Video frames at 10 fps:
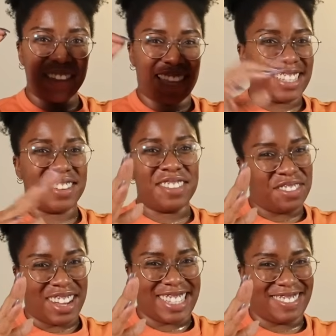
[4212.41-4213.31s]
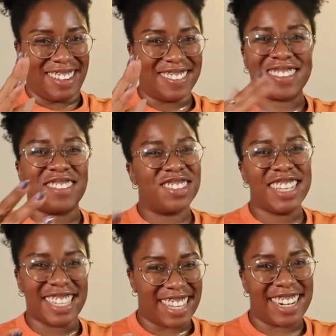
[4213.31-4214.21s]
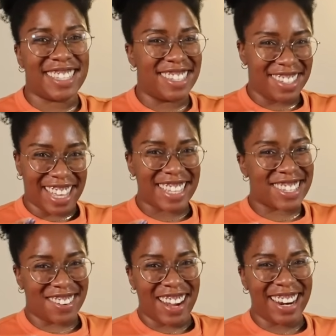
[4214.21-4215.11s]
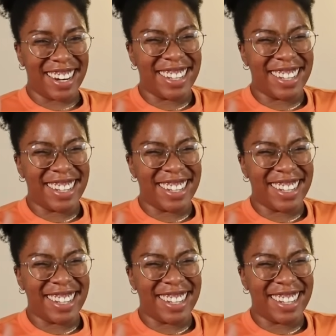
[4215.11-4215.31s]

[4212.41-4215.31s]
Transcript: That's what it reminds me of. So I'm really excited to do that square.